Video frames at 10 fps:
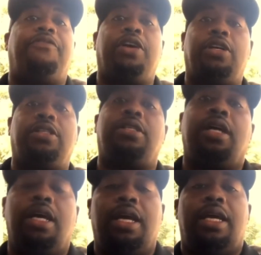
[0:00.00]

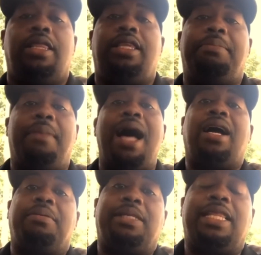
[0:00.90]
First, the
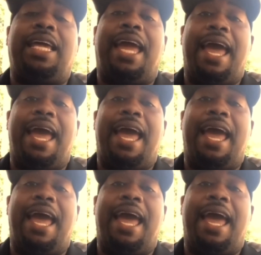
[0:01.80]
mock-ups that they